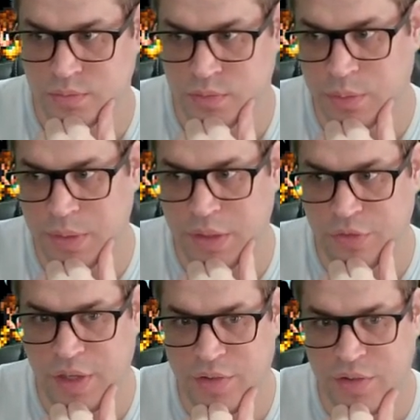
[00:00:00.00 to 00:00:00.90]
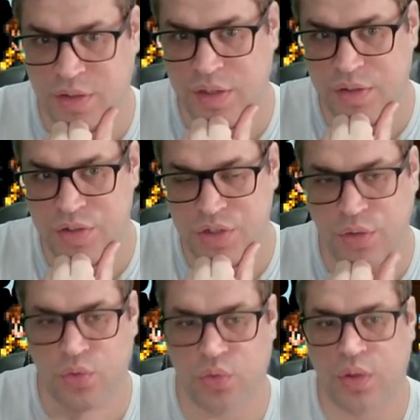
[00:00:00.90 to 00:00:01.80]
While being fast attacker, she
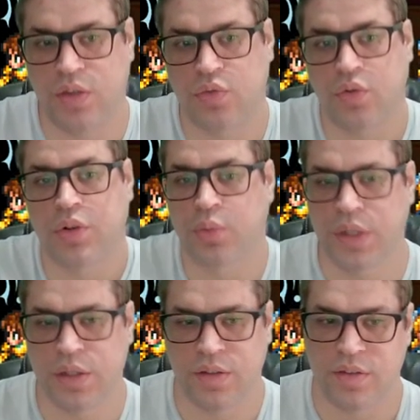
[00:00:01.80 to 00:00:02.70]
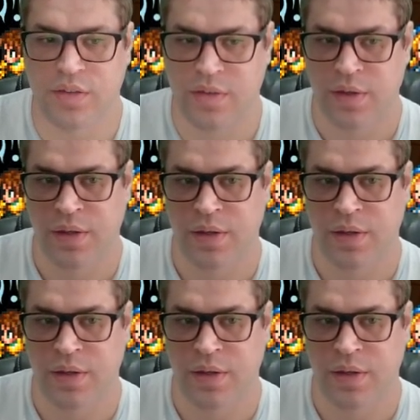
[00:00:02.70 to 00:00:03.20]
also hits for the weaknesses.